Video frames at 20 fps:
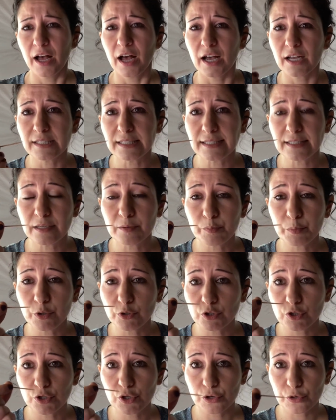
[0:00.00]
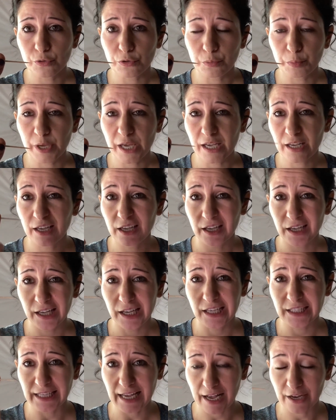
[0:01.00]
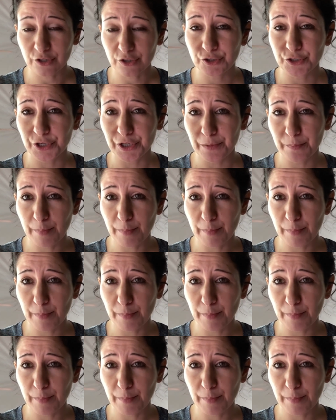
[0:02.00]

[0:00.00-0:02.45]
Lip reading: a simple toothpick is actually